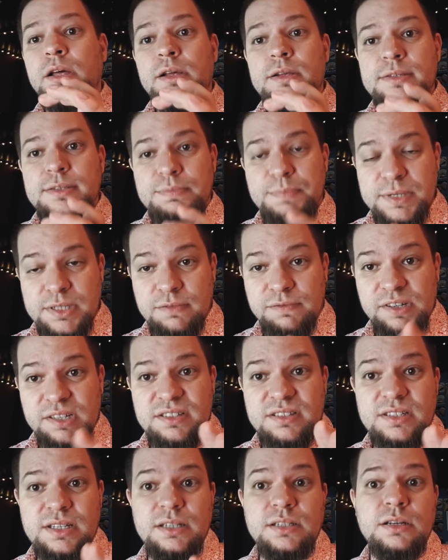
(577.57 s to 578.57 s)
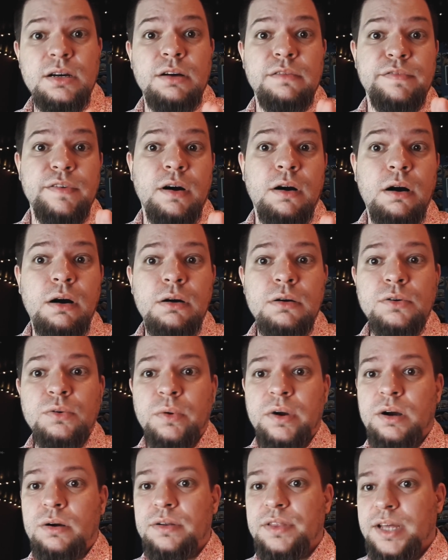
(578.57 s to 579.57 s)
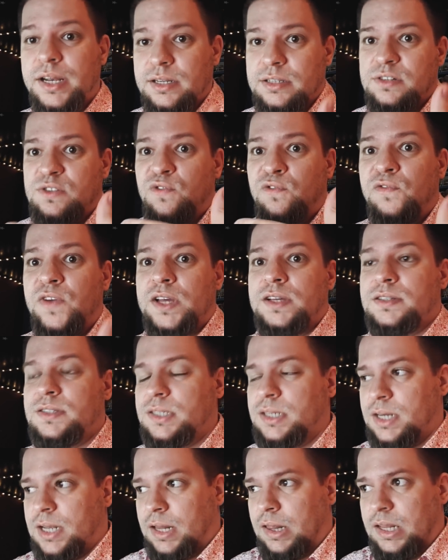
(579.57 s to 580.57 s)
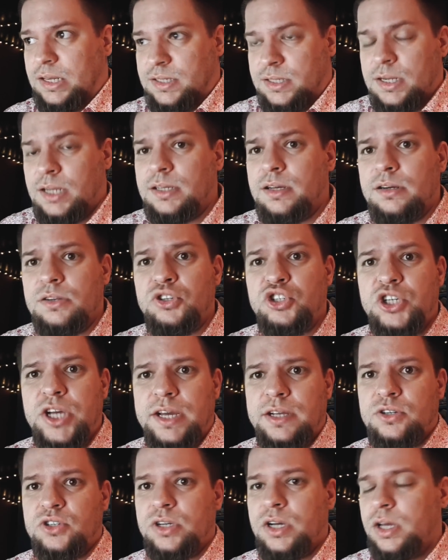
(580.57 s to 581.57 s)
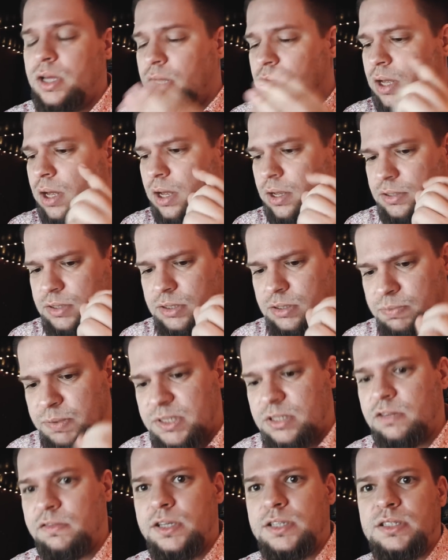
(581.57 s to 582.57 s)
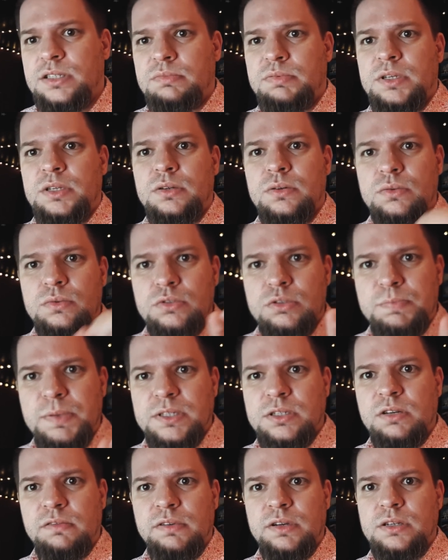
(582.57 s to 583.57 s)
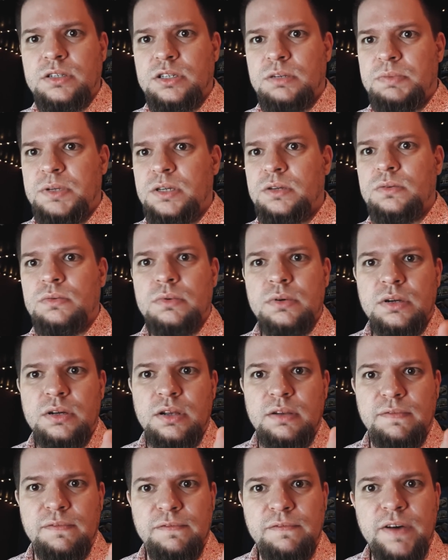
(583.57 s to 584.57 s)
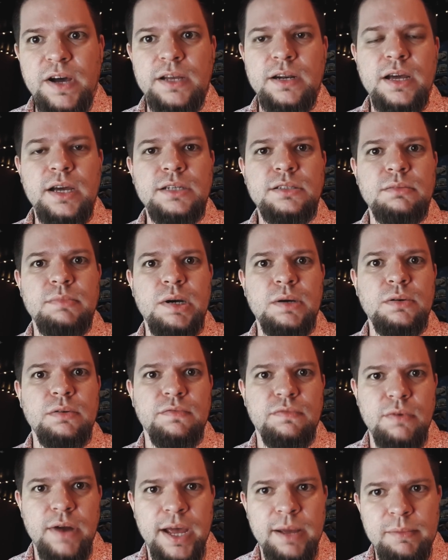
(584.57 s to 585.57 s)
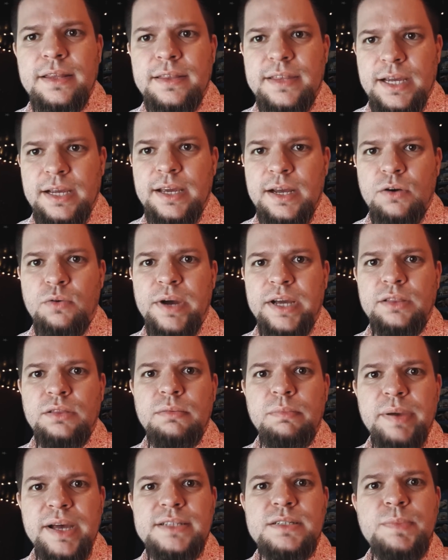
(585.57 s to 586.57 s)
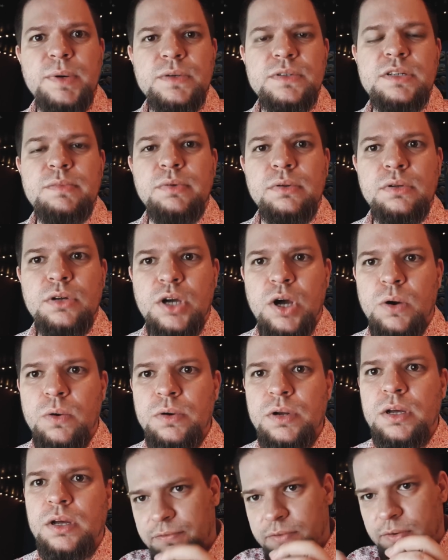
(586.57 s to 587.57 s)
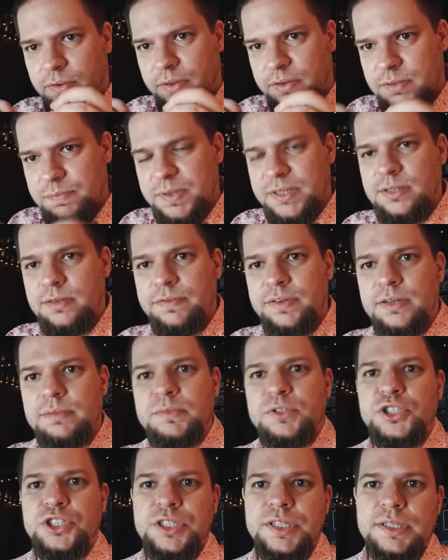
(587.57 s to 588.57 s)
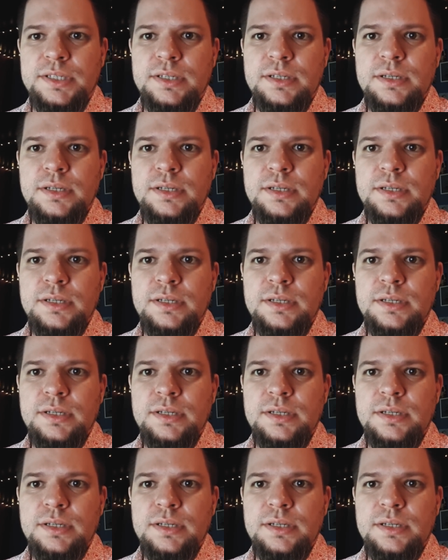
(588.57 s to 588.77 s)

specific set of hardware that is fixed and it's not going to change. A specific CPU, specific GPU, and a finite amount of RAM. They can write the best possible code for a specific machine.